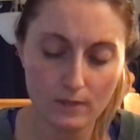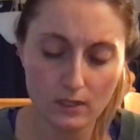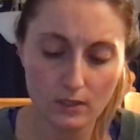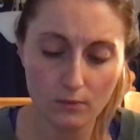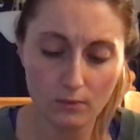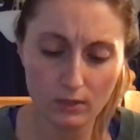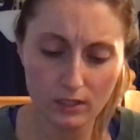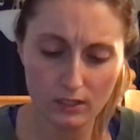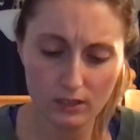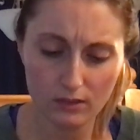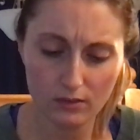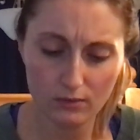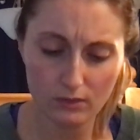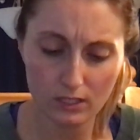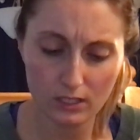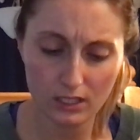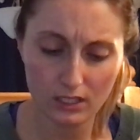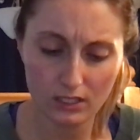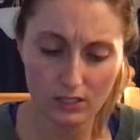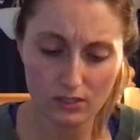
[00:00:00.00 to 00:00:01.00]
What are you
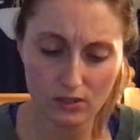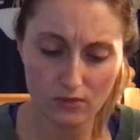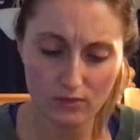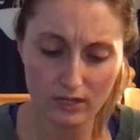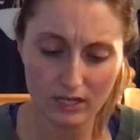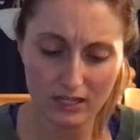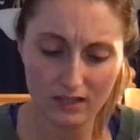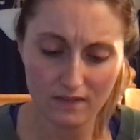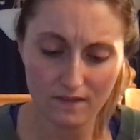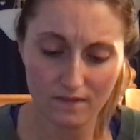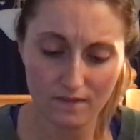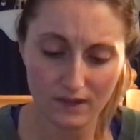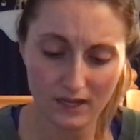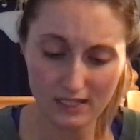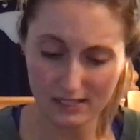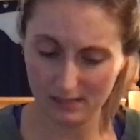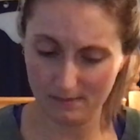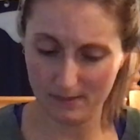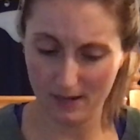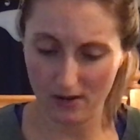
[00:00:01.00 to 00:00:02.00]
looking so red in the
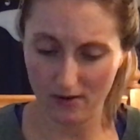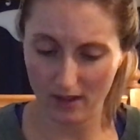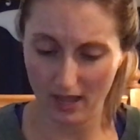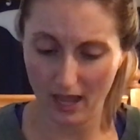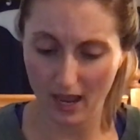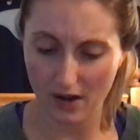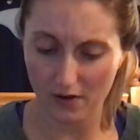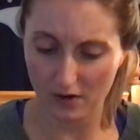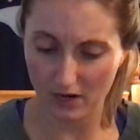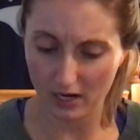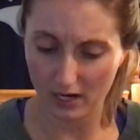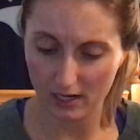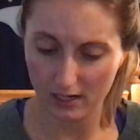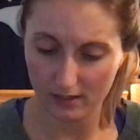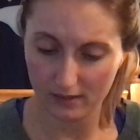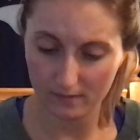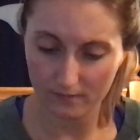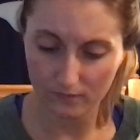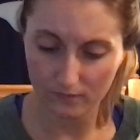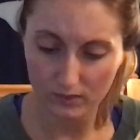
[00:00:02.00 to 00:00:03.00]
face about, Harry?
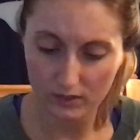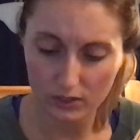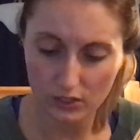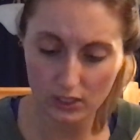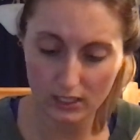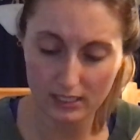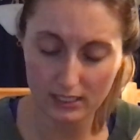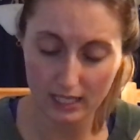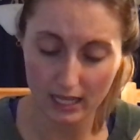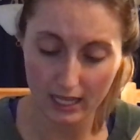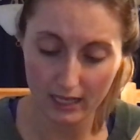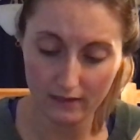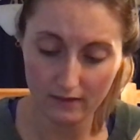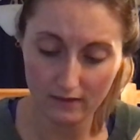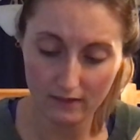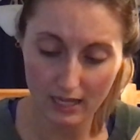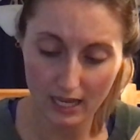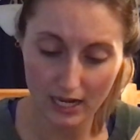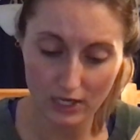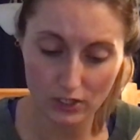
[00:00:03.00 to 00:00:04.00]
She said,
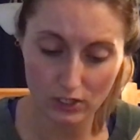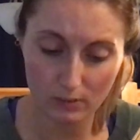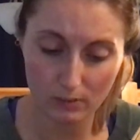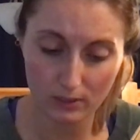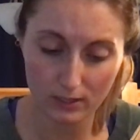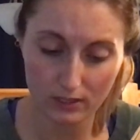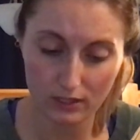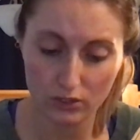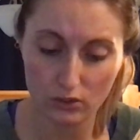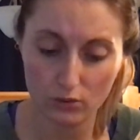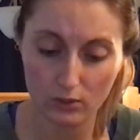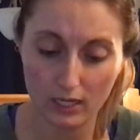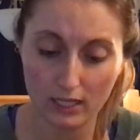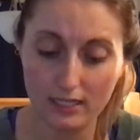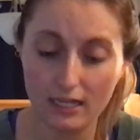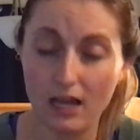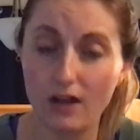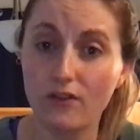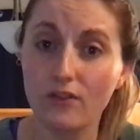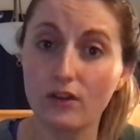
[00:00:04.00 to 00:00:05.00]
as she put the tray
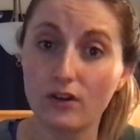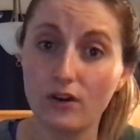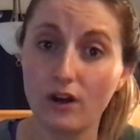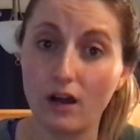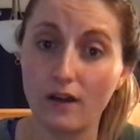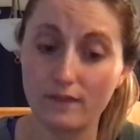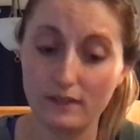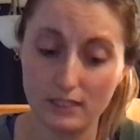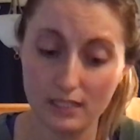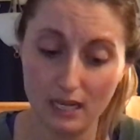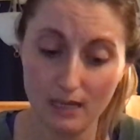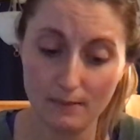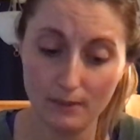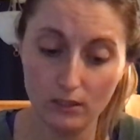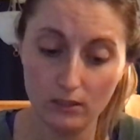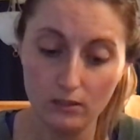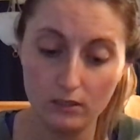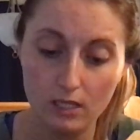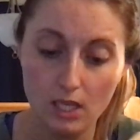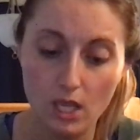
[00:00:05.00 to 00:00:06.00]
down on the coffee table.